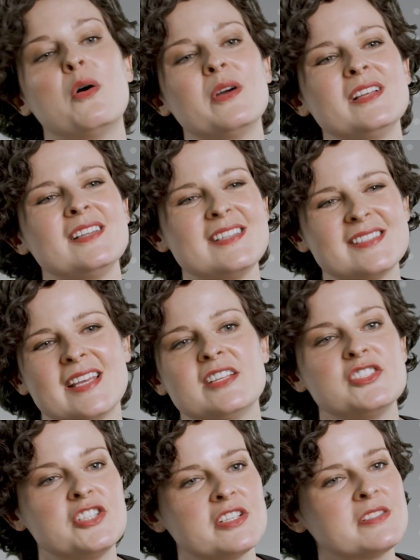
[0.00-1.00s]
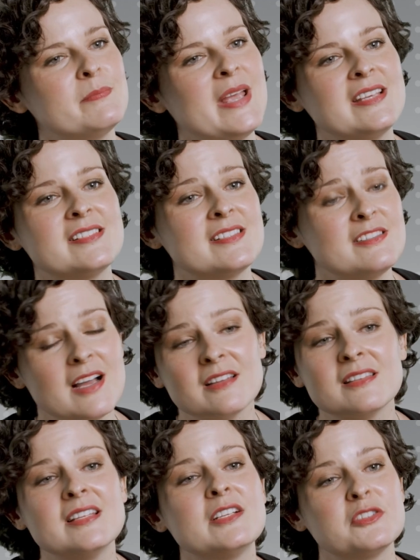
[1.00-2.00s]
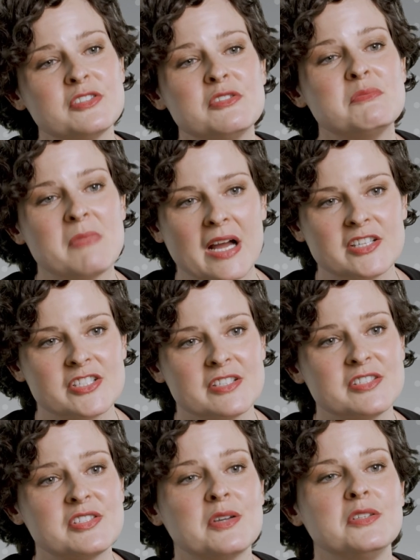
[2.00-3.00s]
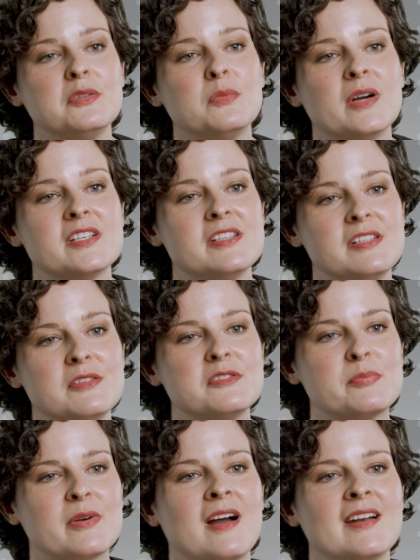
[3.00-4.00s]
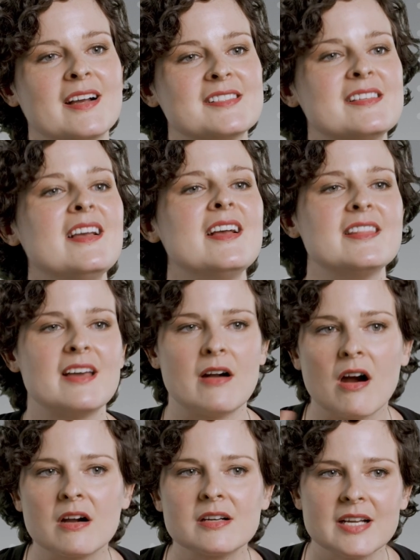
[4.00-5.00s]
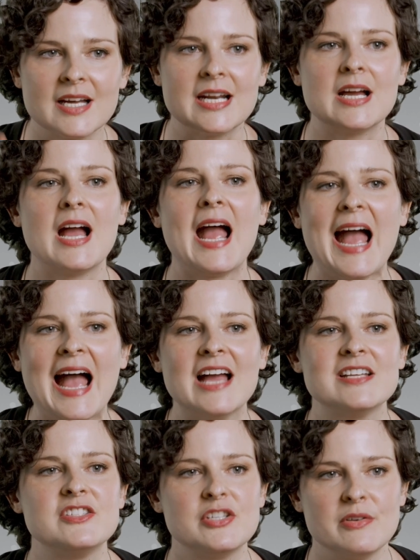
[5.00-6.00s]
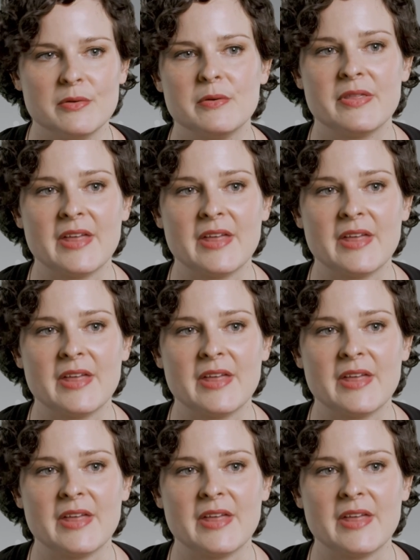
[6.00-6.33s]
Oily skin just makes a little too much, so you want to use products that aren't gonna add to